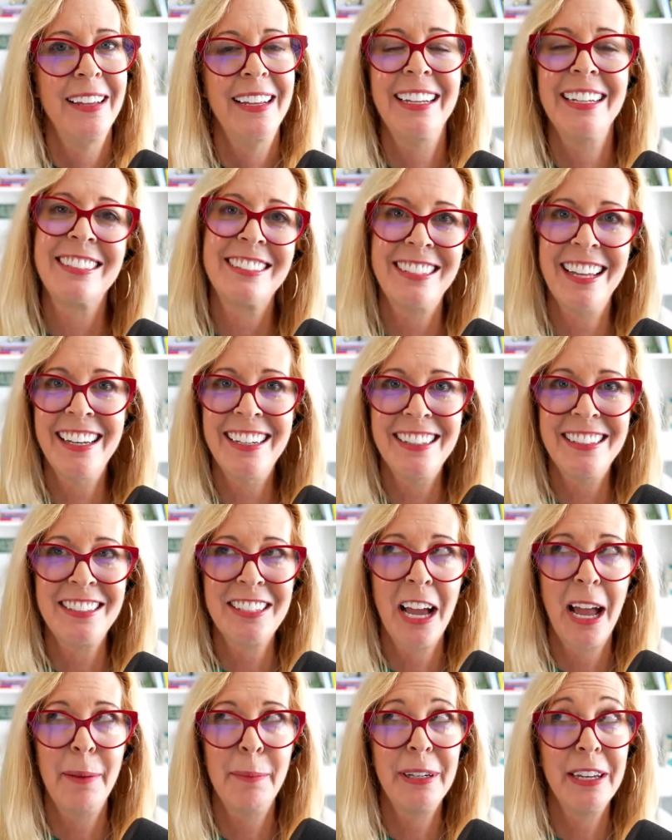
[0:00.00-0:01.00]
Extended
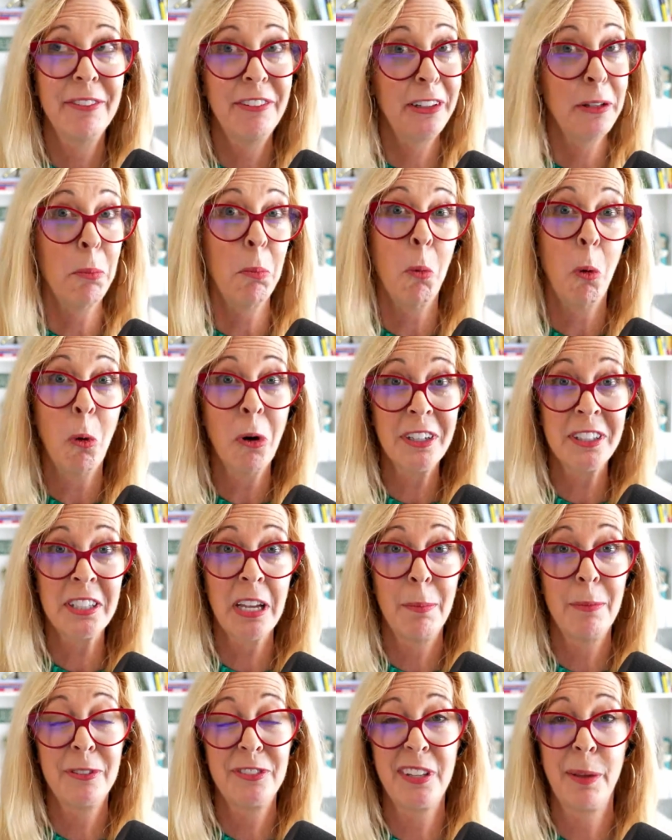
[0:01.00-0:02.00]
time, giving them more
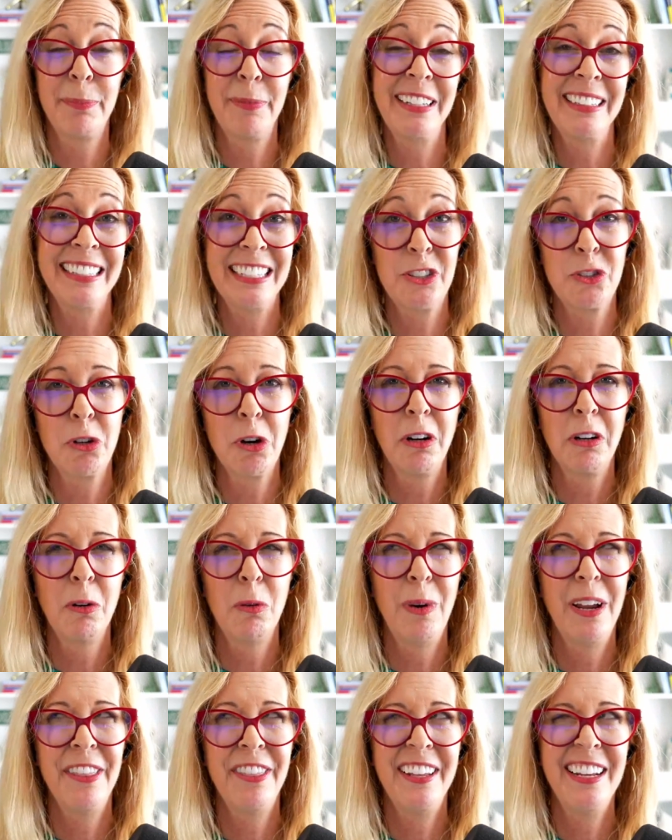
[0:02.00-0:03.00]
time of something they
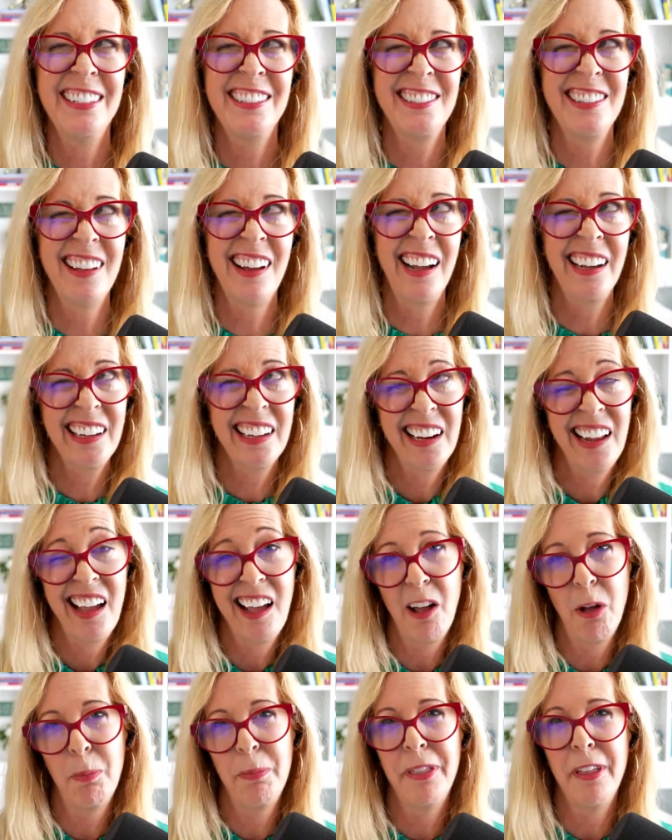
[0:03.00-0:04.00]
struggle with, is not going to
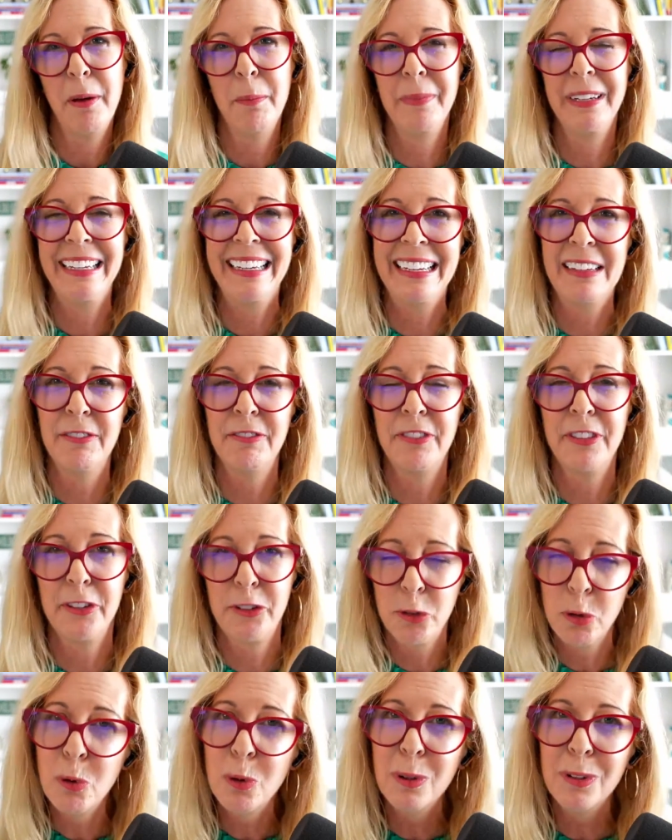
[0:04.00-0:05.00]
help them give the
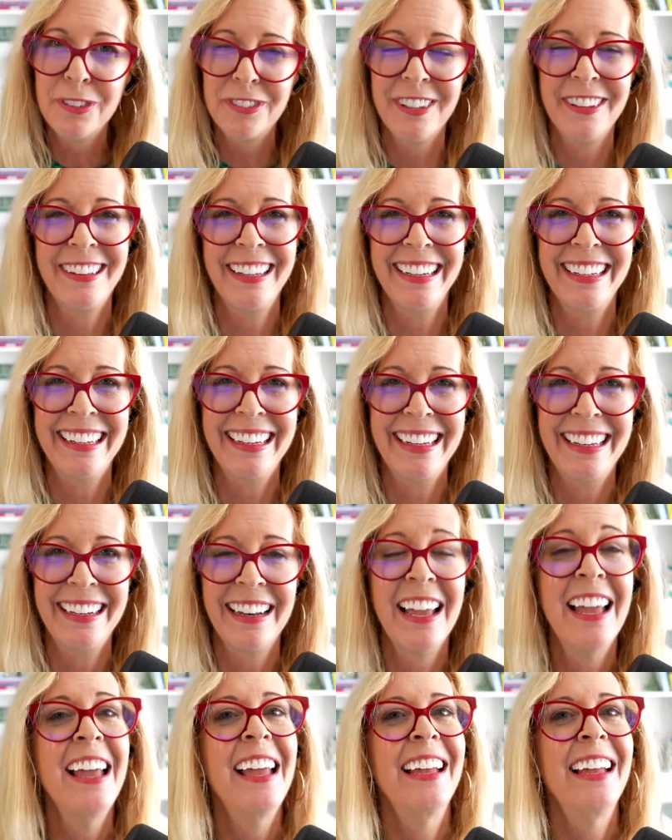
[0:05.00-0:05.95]
tools that they need.